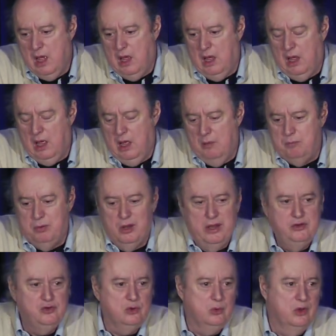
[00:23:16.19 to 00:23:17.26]
uh,
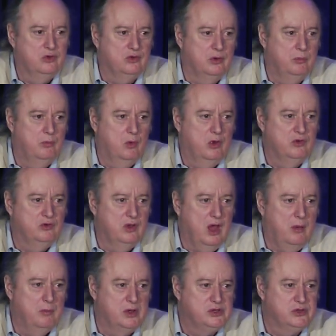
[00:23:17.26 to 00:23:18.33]
plagiarism was
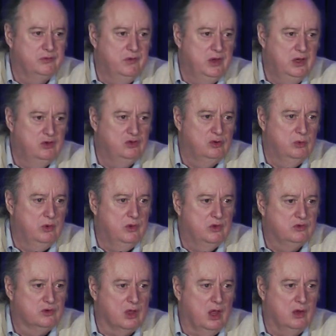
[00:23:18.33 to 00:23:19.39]
not much of an issue in the
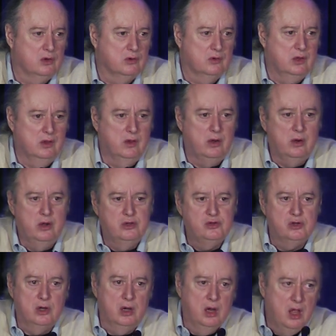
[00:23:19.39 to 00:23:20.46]
scholarly
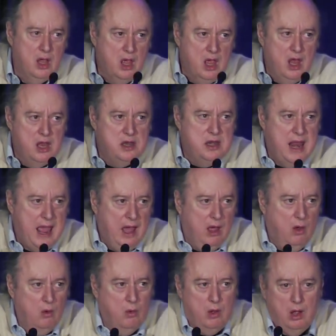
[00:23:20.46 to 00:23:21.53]
literature.
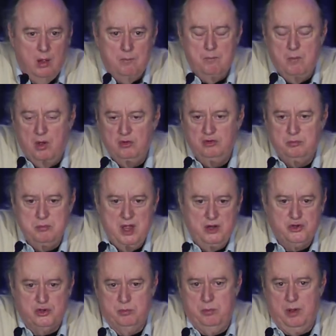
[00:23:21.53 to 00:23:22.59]
Now, um, most
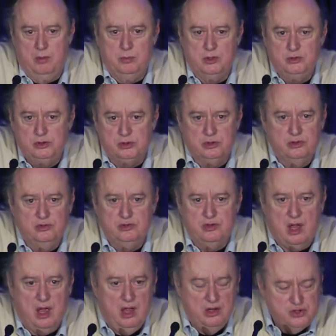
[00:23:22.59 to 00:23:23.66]
major publishers
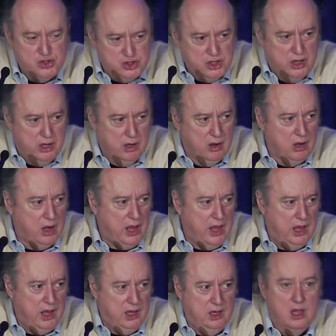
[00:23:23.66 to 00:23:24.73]
uh, share
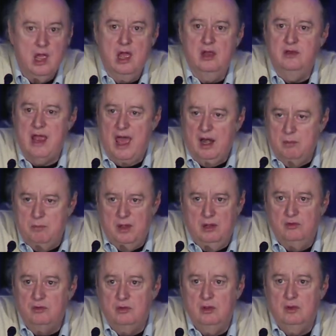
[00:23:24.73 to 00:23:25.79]
a
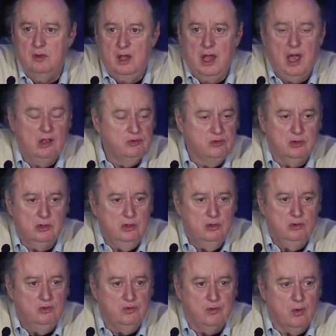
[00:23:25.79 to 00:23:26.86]
database that they actually
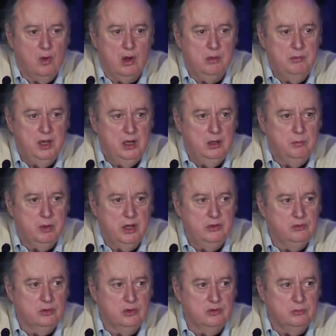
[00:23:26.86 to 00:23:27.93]
use for automated
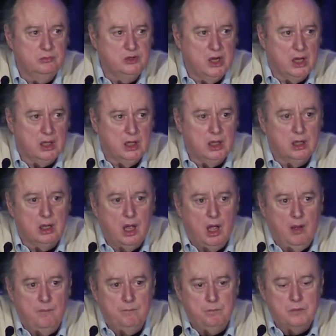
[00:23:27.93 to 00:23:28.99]
plagiarism checking
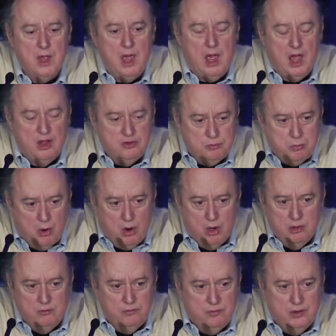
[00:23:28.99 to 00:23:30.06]
um, as
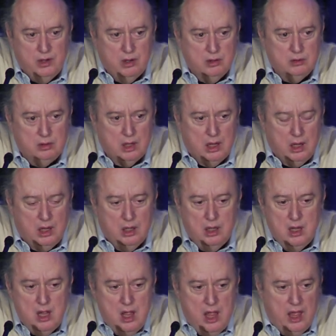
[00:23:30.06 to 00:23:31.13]
part of their uh,
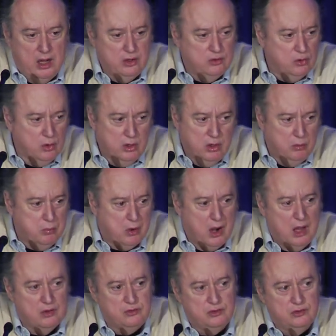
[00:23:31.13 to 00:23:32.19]
editorial
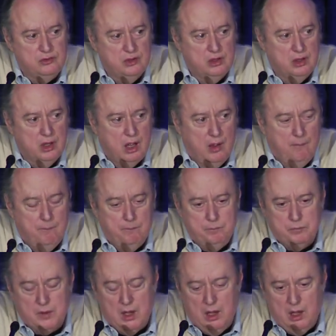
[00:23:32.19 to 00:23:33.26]
processing
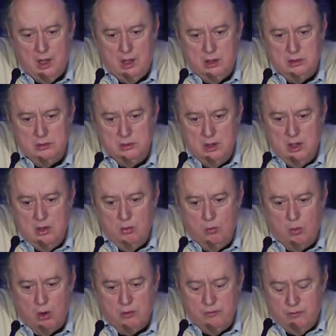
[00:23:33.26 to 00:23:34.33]
um, uh,
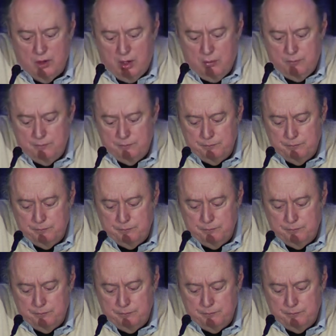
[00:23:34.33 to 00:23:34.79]
workflow